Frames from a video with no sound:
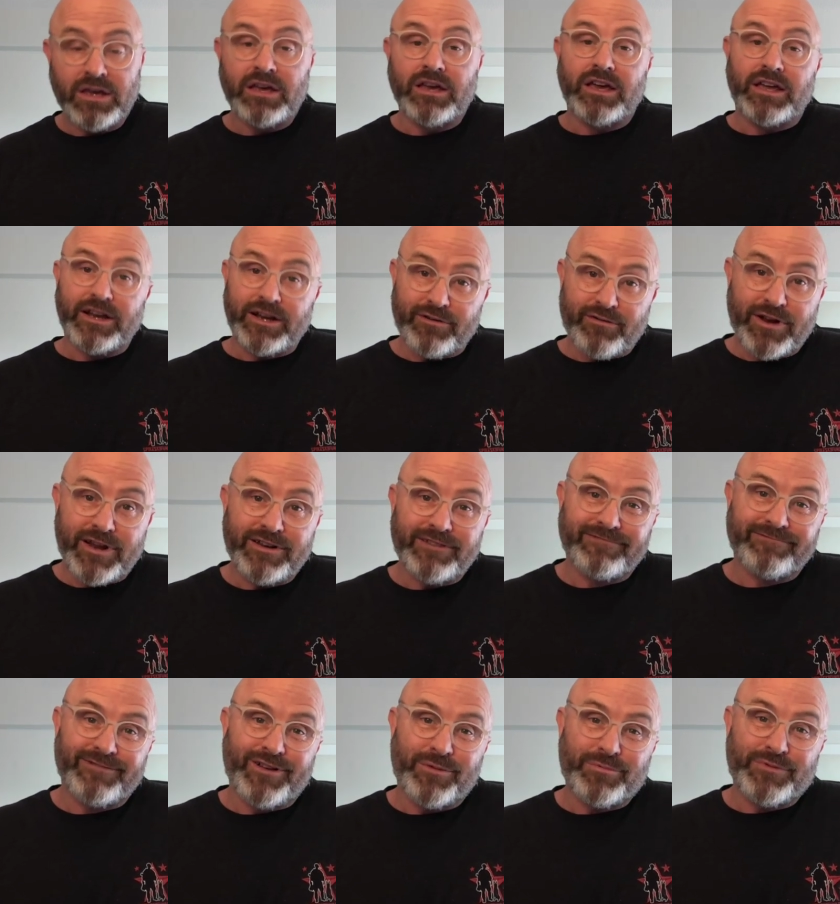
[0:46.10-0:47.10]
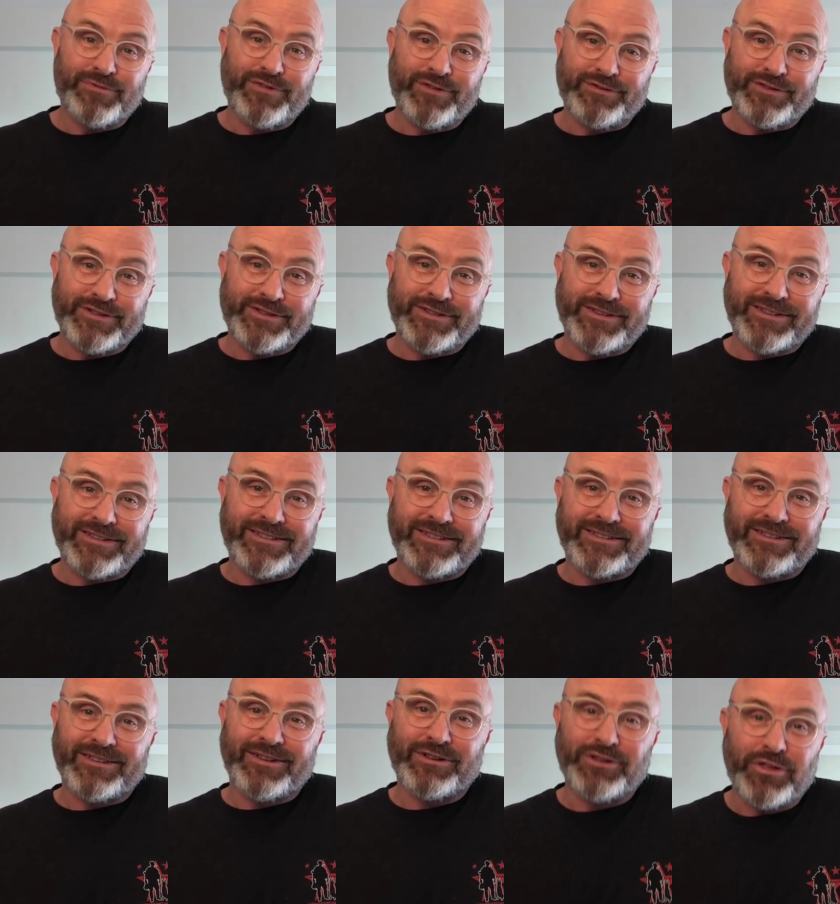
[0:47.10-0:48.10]
at any rate, I'll be
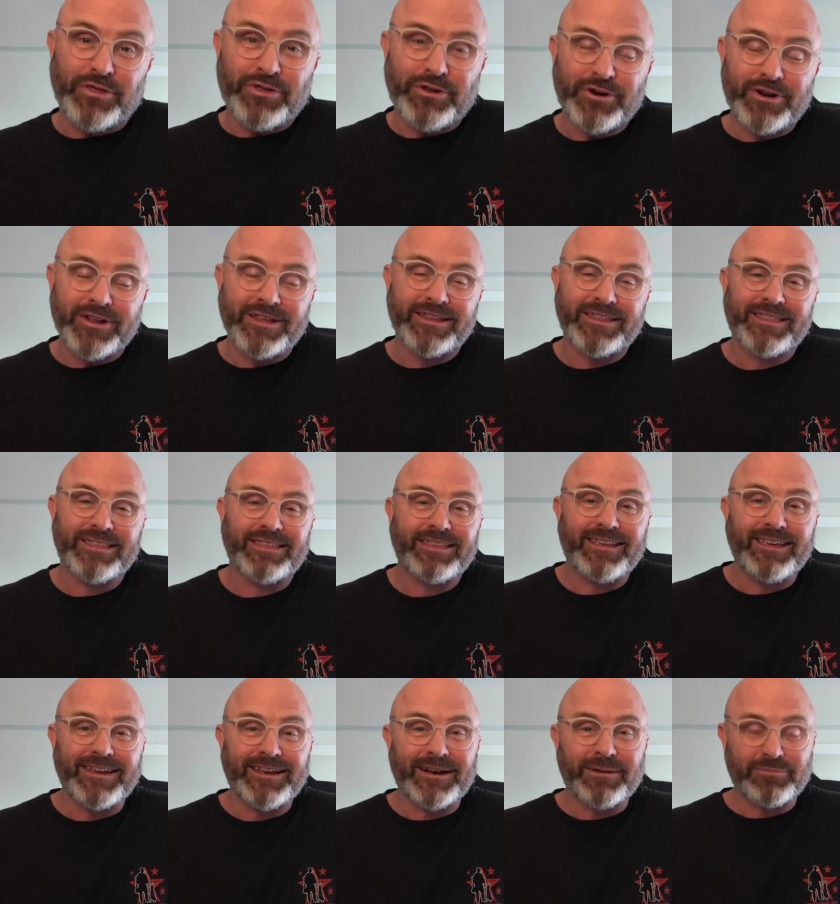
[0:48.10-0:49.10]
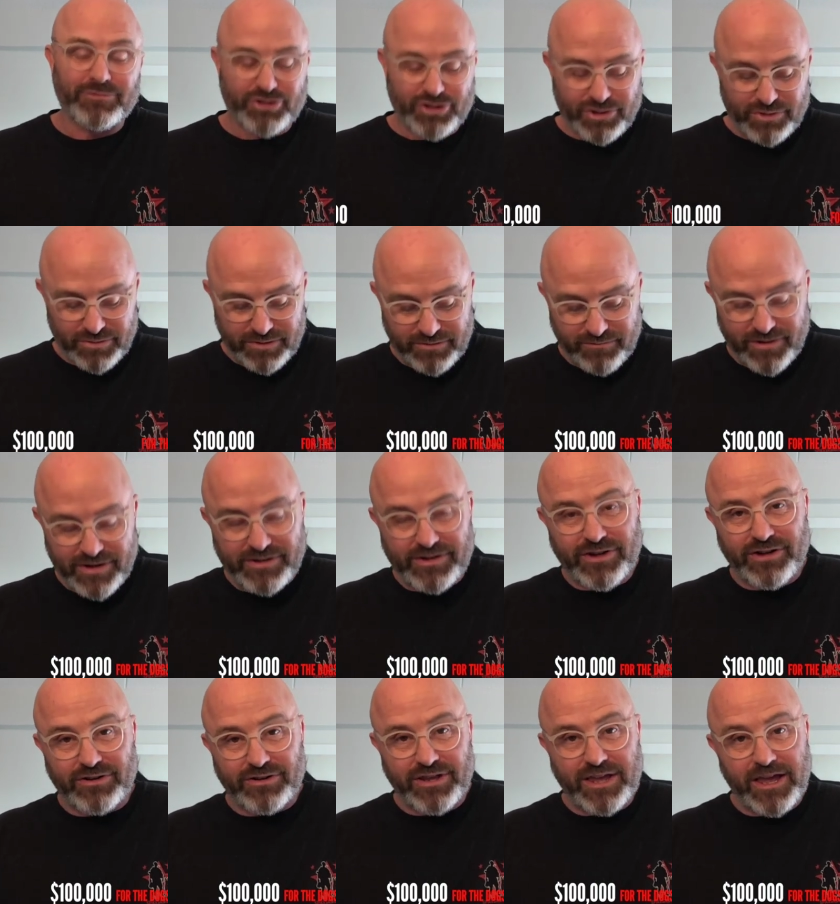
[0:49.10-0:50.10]
56 on the 30th, and I'm shooting to raise
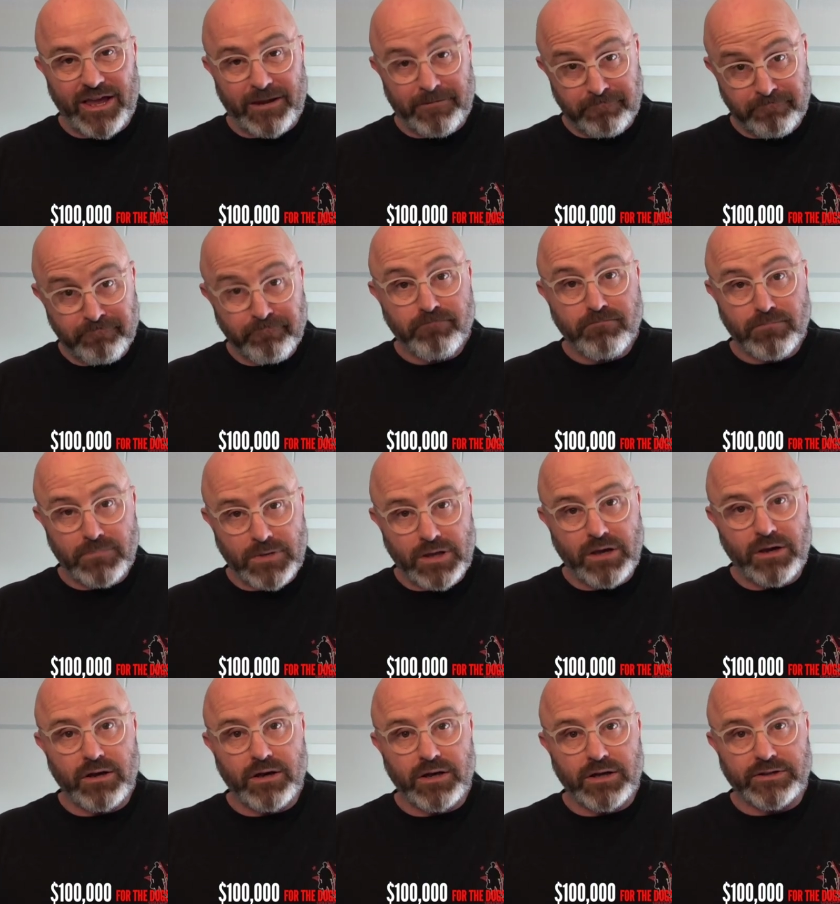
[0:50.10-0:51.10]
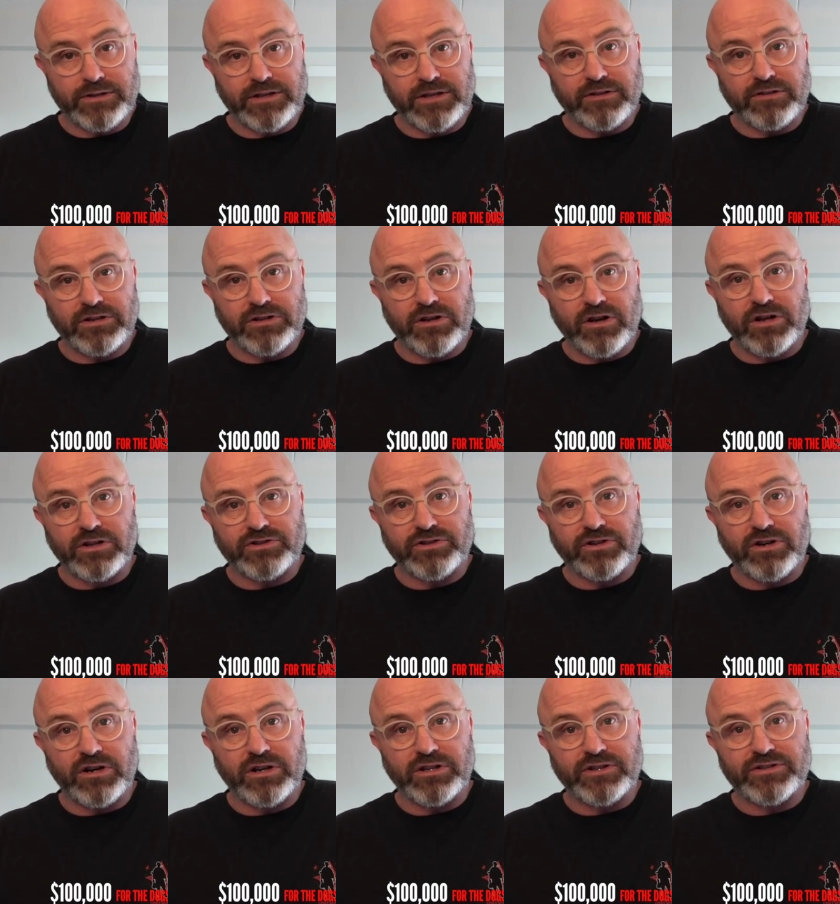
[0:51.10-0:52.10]
100K uh, to get the dogs on
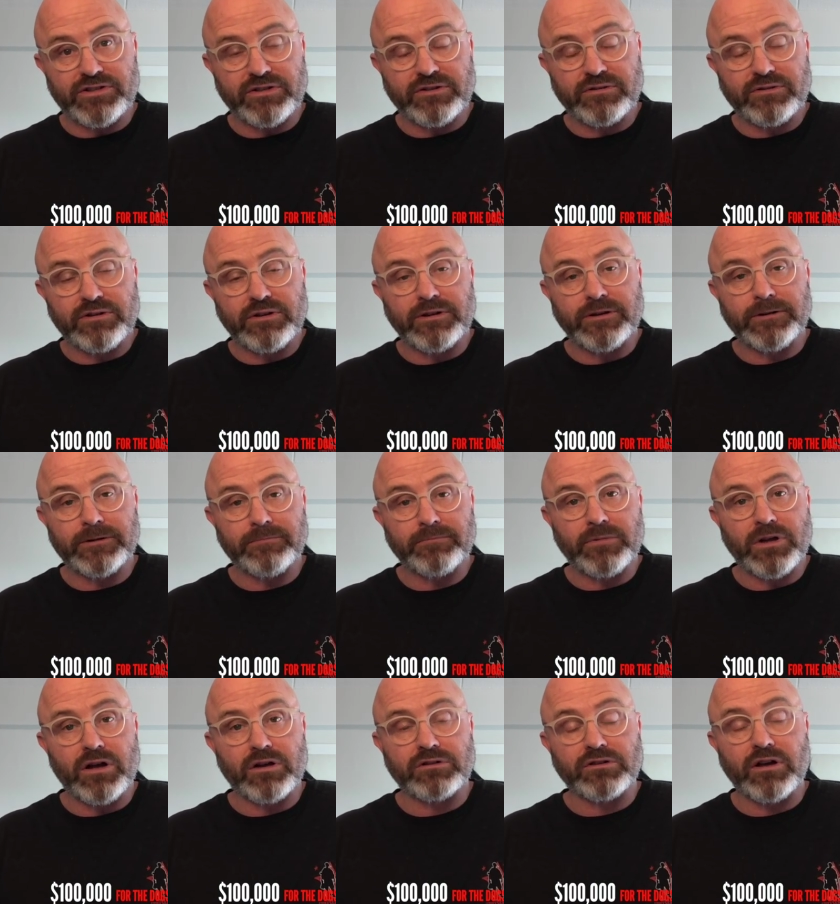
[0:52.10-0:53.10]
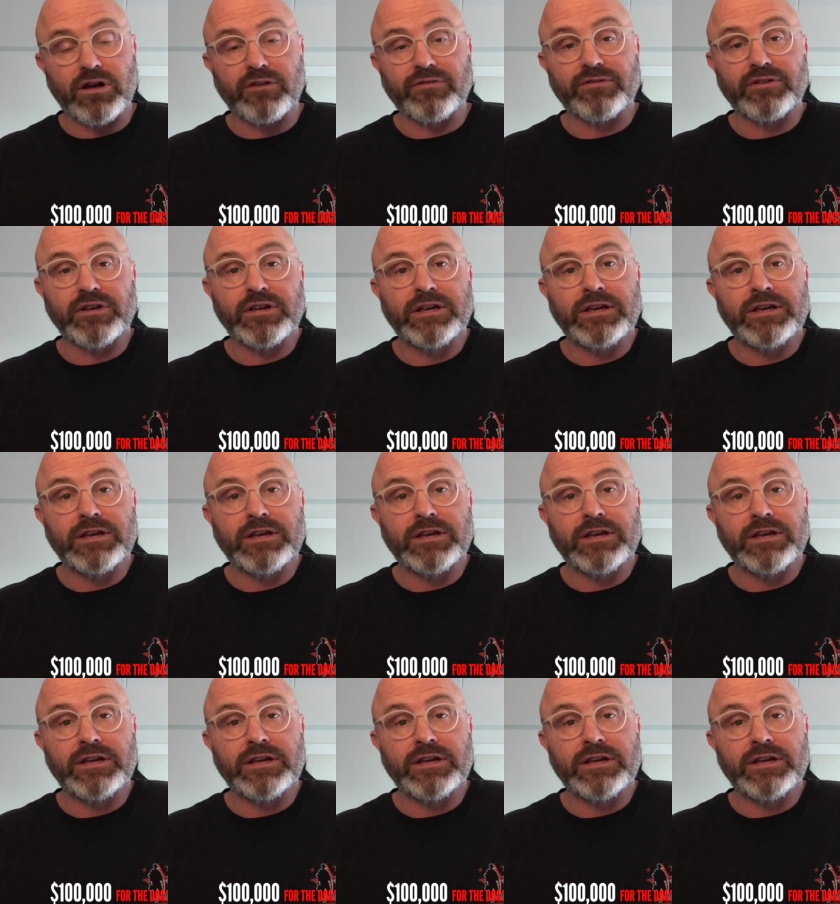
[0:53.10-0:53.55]
our list um, knocked off.